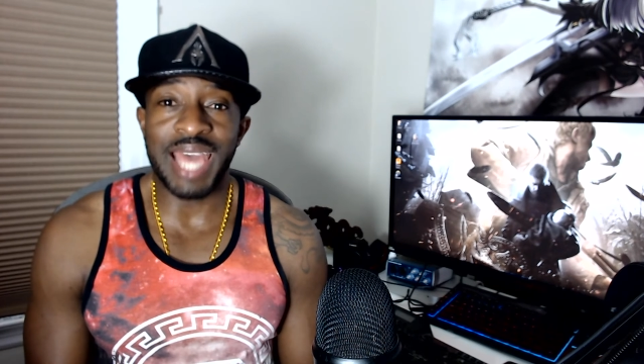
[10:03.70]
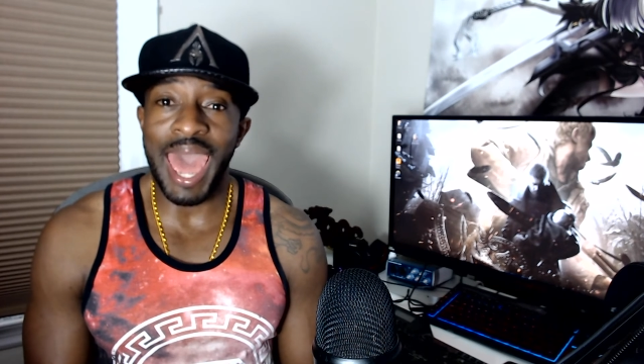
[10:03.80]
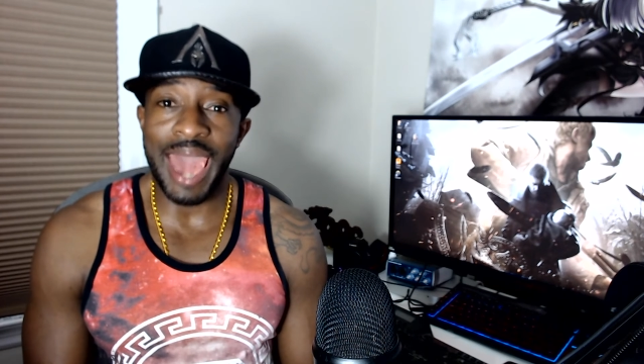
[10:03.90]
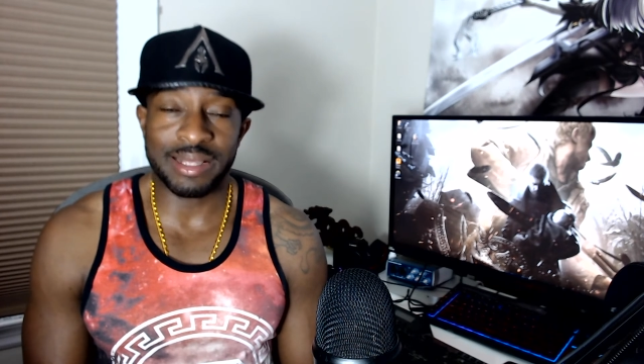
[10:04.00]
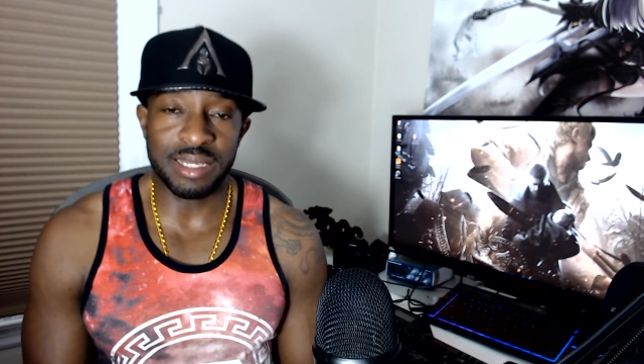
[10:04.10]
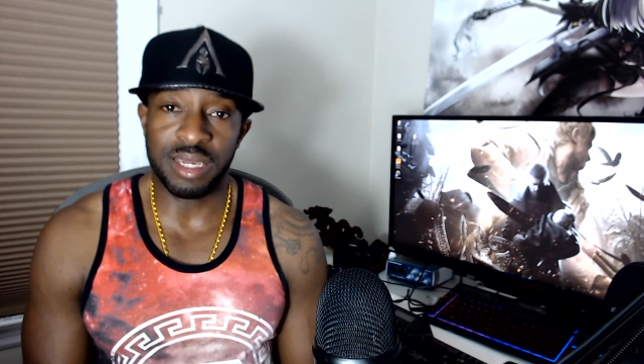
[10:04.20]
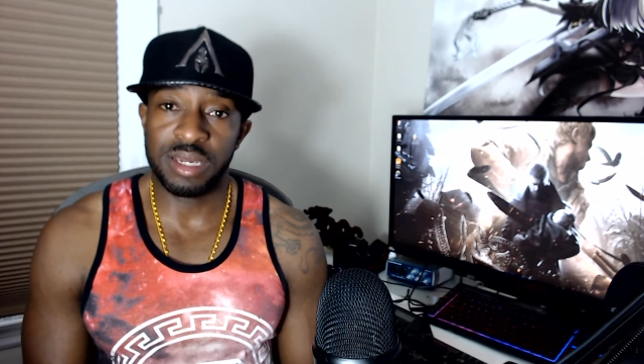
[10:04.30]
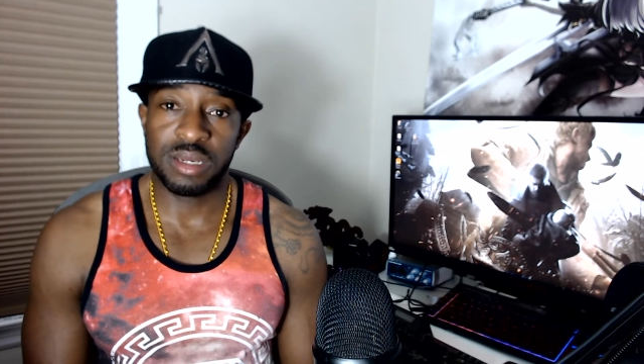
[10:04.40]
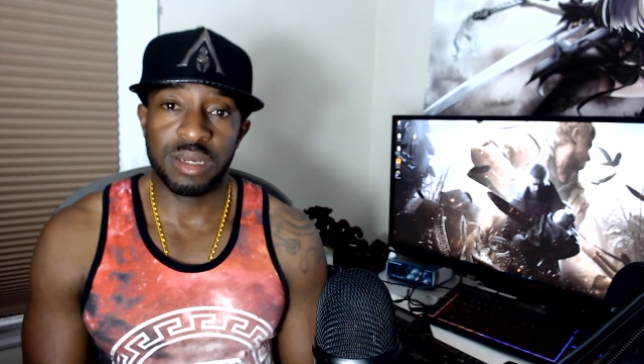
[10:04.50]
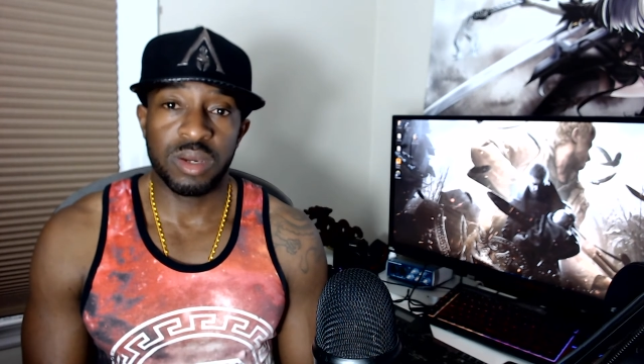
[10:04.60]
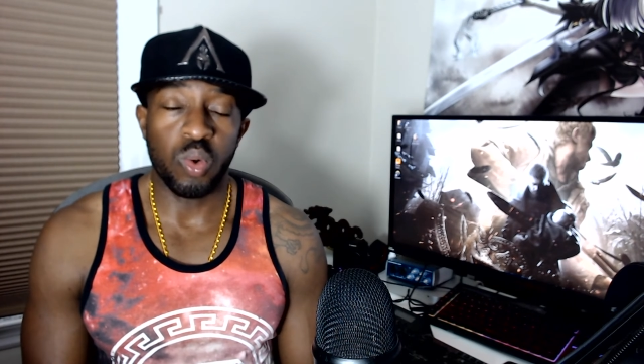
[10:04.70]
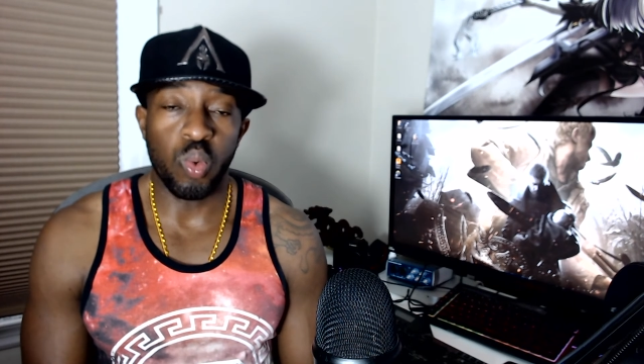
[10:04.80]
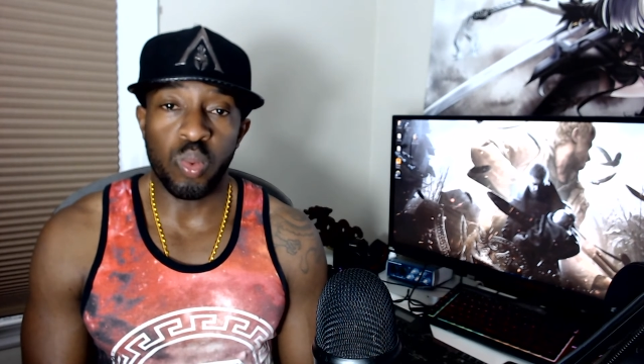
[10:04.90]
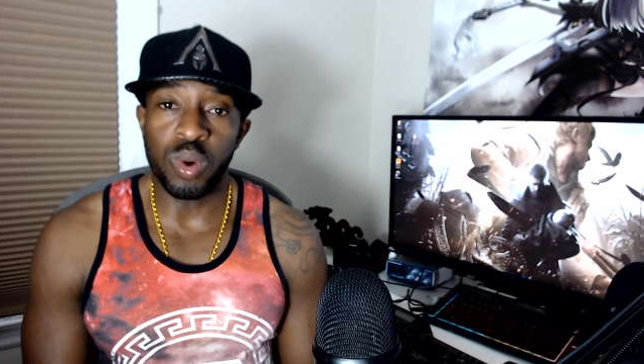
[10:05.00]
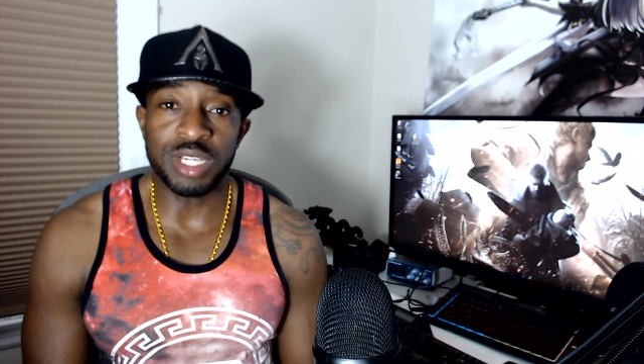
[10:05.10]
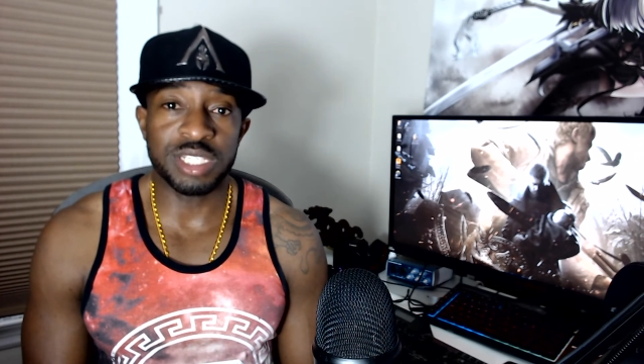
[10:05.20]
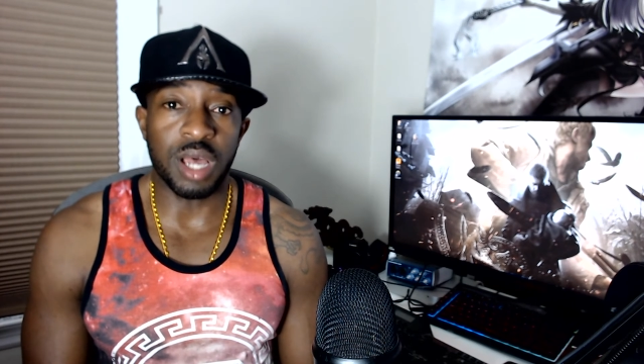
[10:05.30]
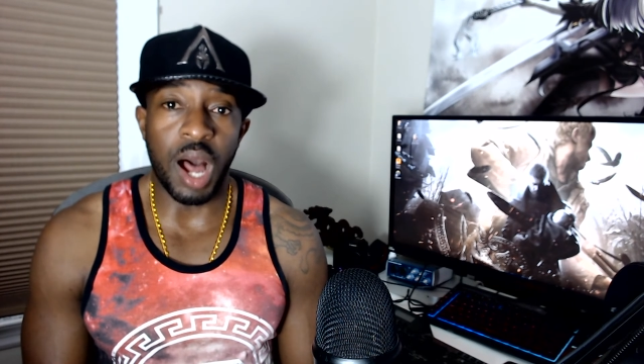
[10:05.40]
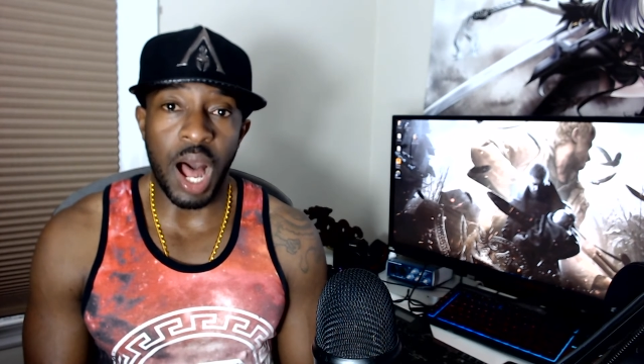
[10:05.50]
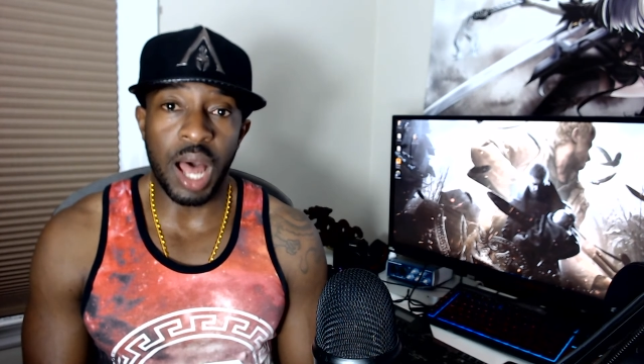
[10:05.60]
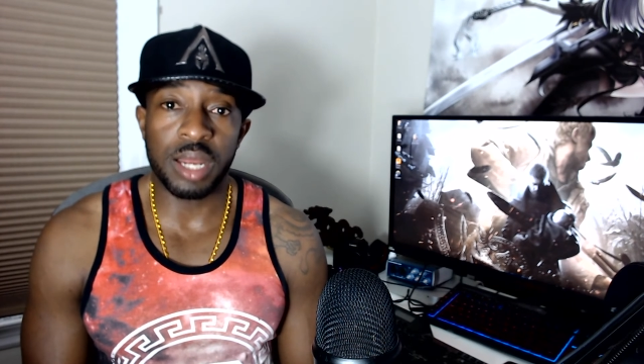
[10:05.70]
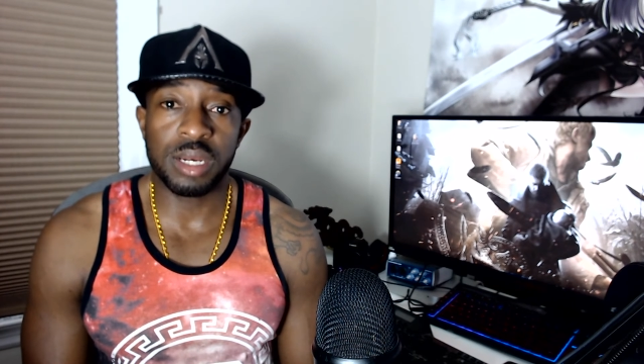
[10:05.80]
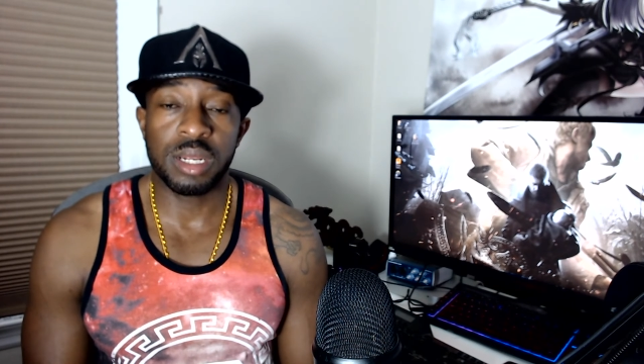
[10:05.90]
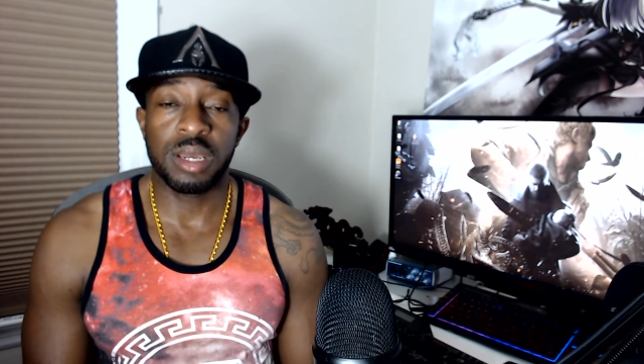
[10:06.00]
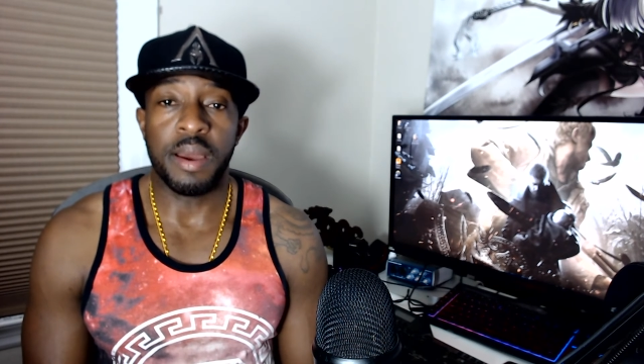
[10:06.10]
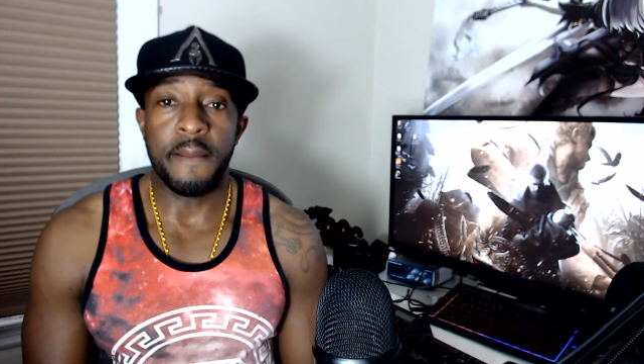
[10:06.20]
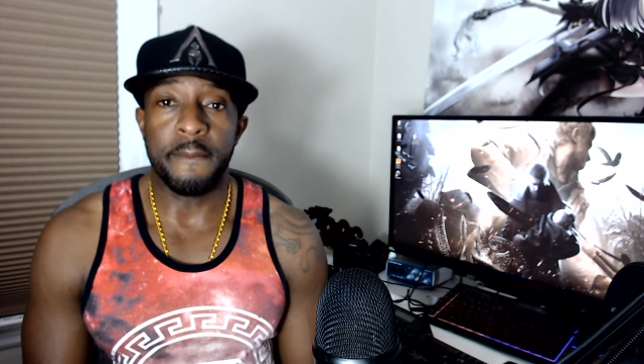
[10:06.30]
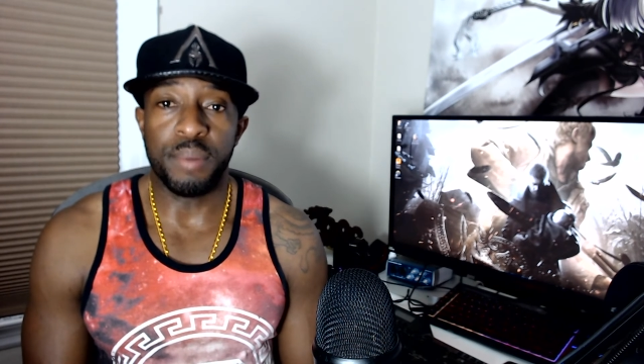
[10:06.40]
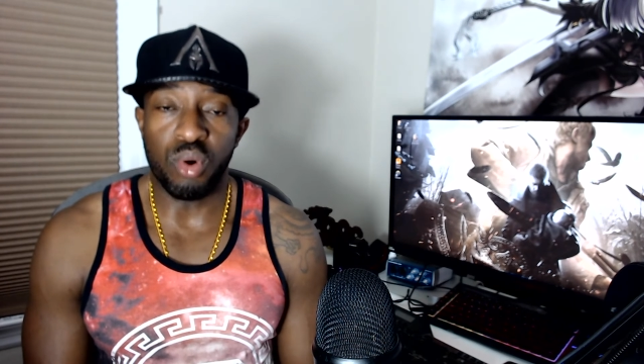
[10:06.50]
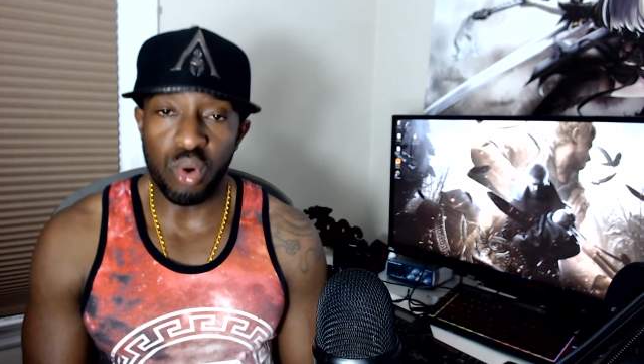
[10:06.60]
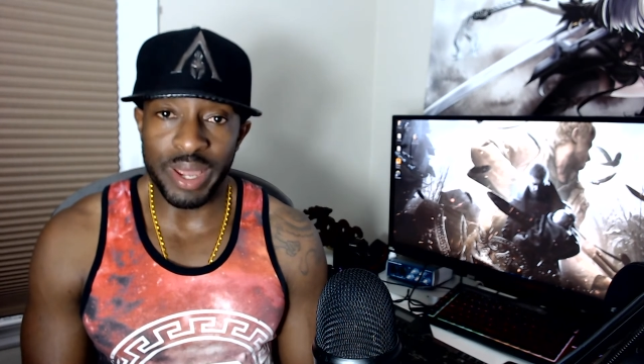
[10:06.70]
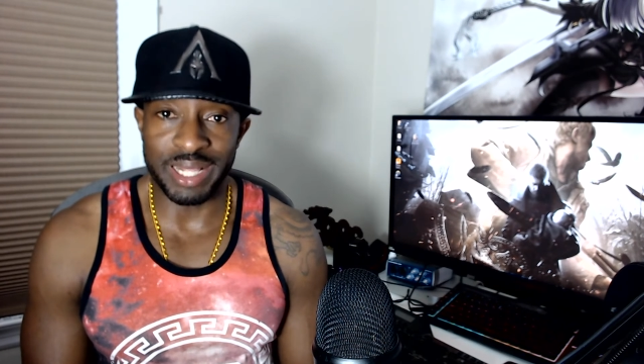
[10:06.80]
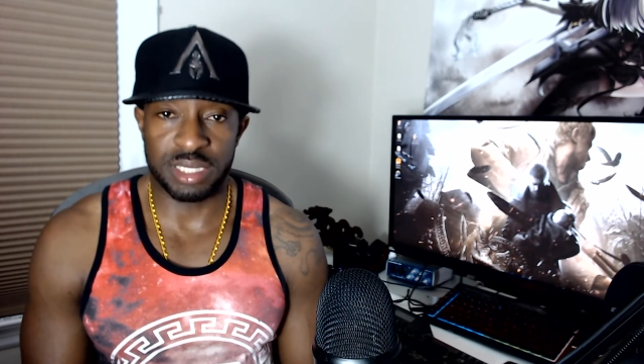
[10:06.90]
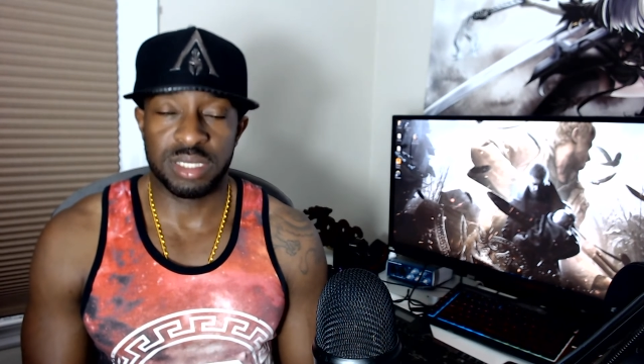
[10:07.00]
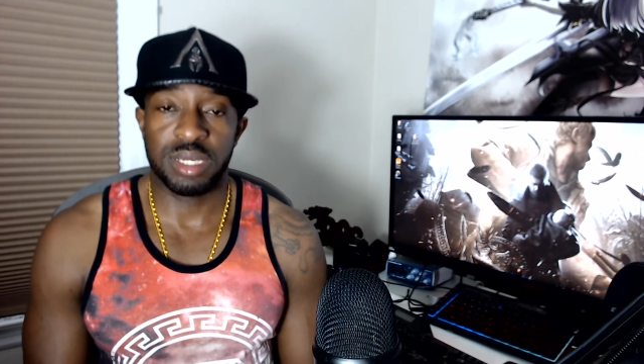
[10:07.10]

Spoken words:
acting was on point.